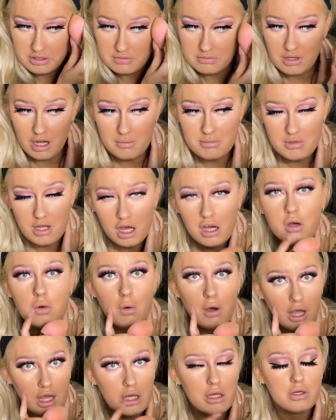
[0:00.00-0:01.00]
I'm not
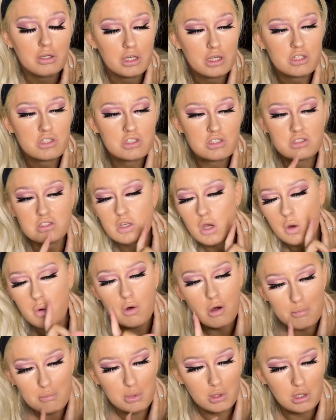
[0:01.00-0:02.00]
quite looking so
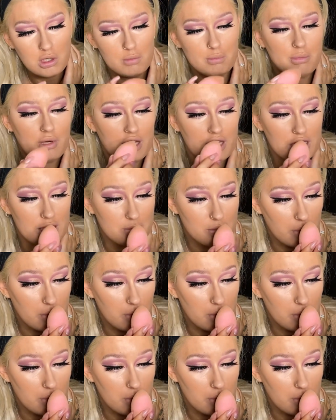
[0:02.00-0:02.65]
Oompa Loompa anymore.